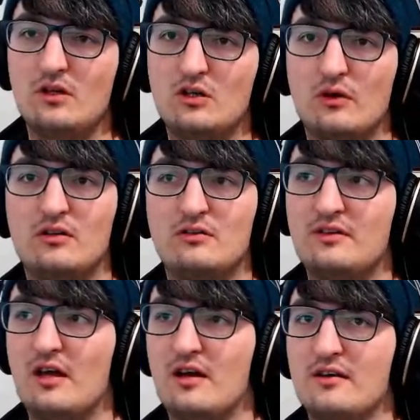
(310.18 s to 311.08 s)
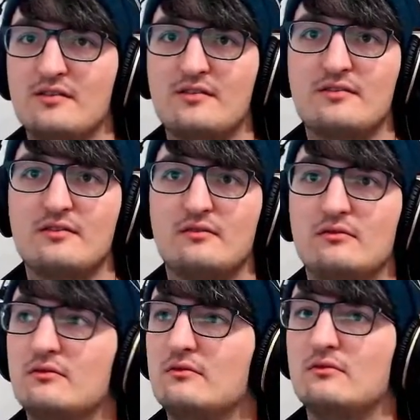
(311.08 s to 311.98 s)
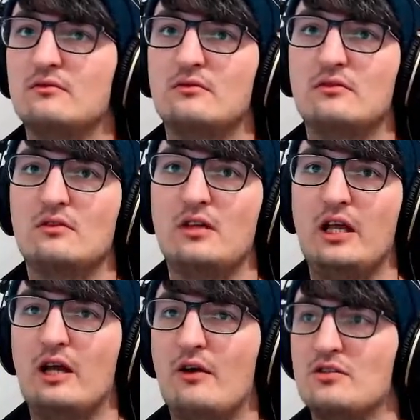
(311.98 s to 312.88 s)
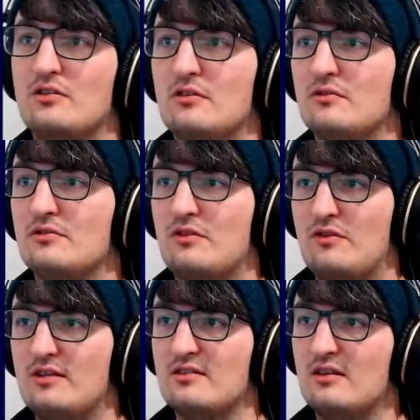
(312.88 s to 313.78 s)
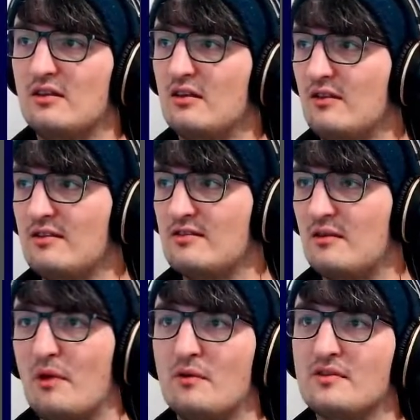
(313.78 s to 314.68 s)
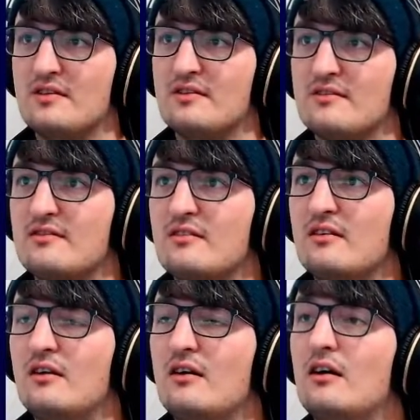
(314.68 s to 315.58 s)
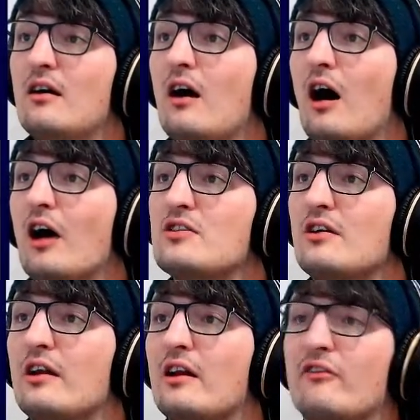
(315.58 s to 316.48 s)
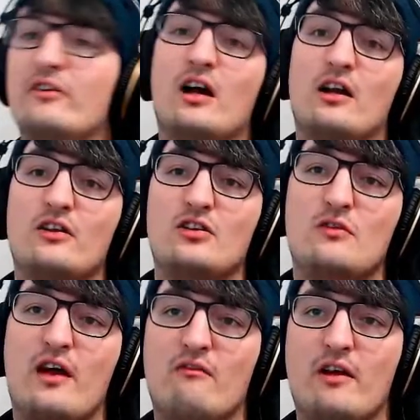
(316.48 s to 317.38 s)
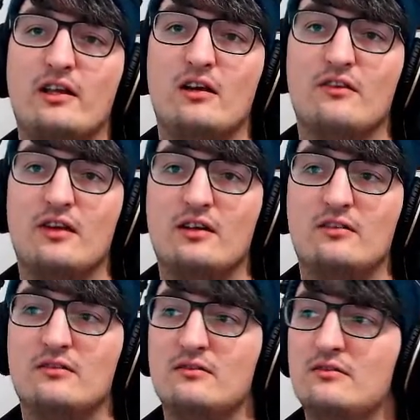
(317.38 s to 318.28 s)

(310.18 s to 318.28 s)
Grill does... Here you go, I should do... So these are the bonuses. I should, in a different color, do their regular thing.